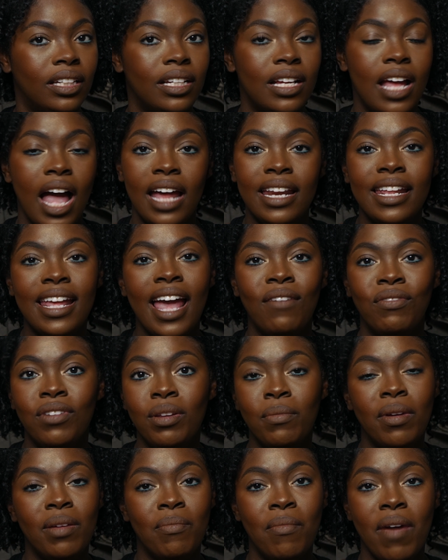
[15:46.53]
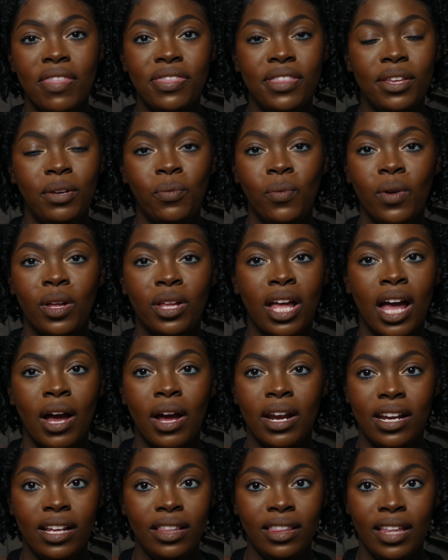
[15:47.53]
I didn't have any method when
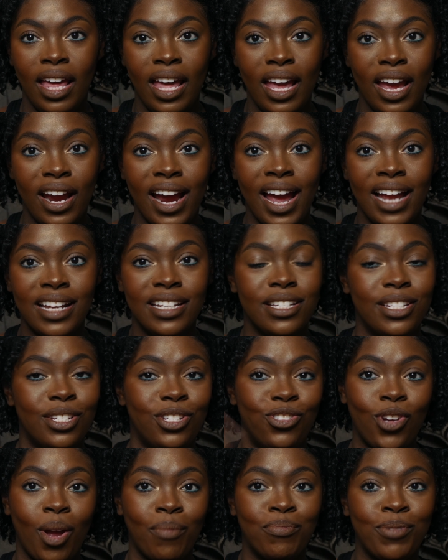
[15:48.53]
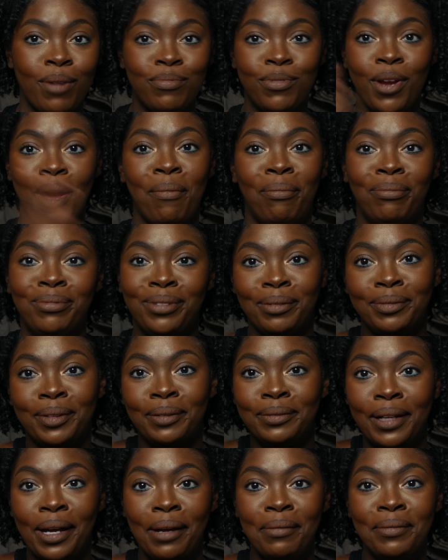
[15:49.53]
cutting the hair. I just chop,
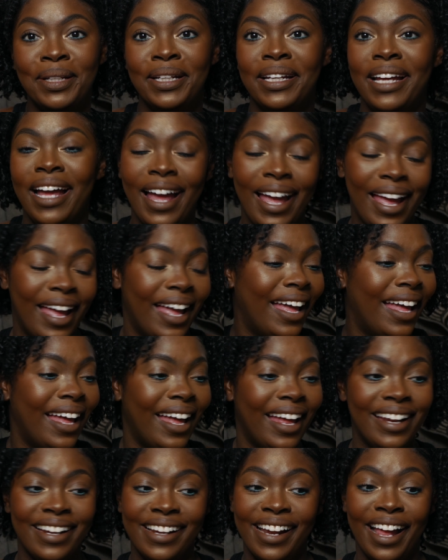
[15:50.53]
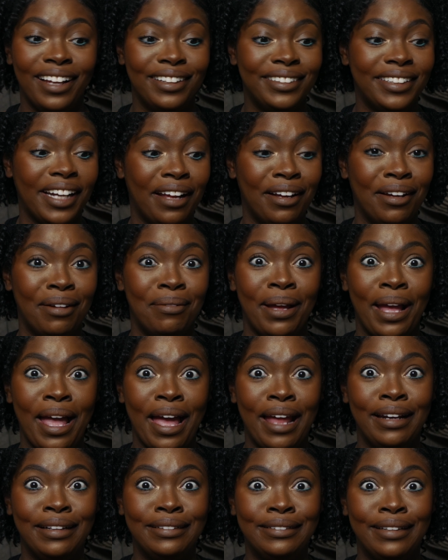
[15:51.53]
and I was like, oh my
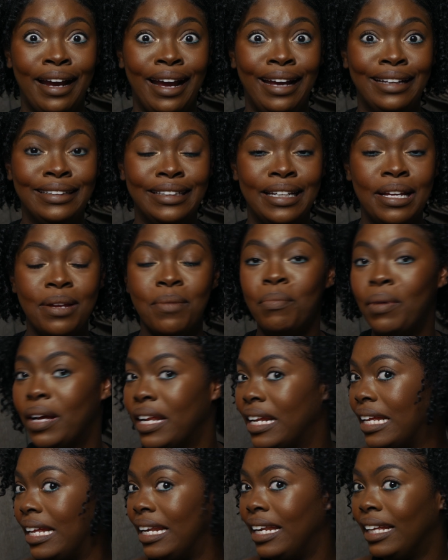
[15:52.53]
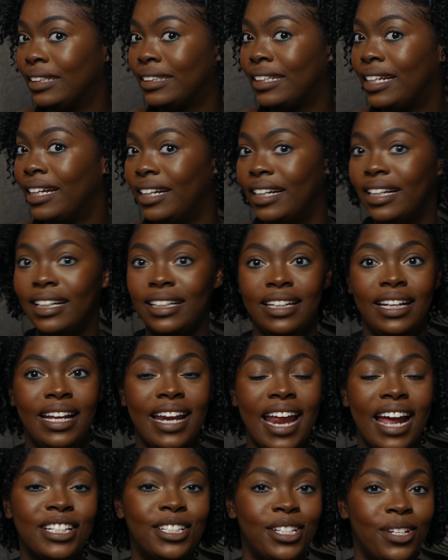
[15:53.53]
God, it looks crazy. But it looks good. It
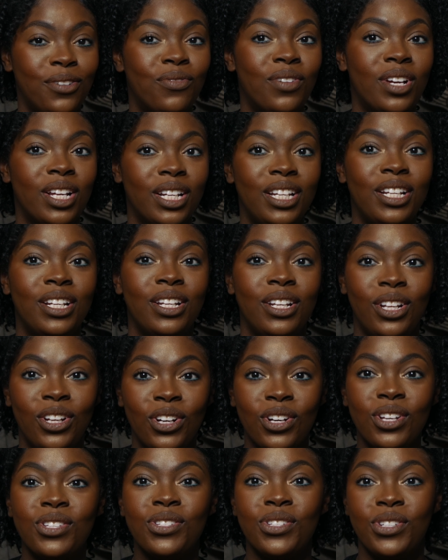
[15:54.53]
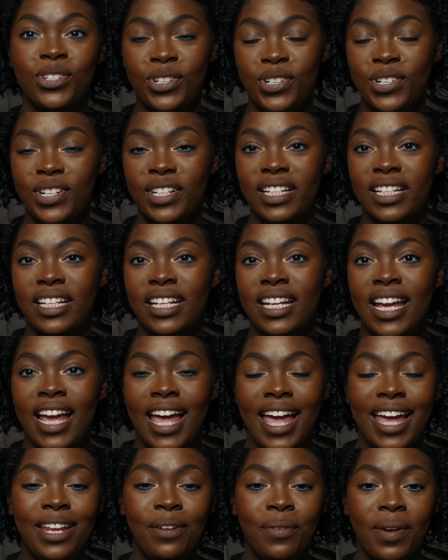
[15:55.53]
actually really looks good.
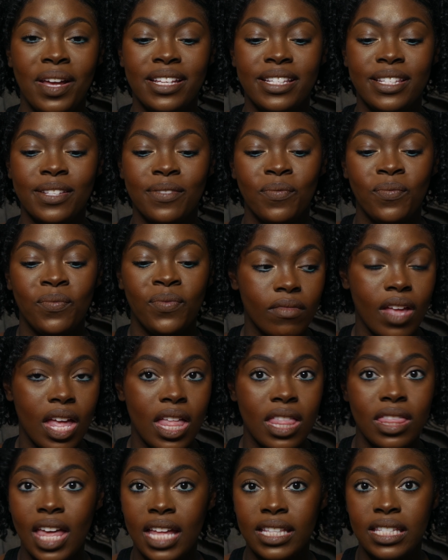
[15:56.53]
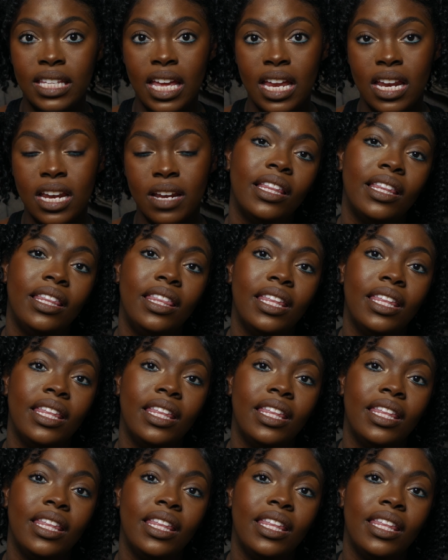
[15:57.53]
Anyways, that's it.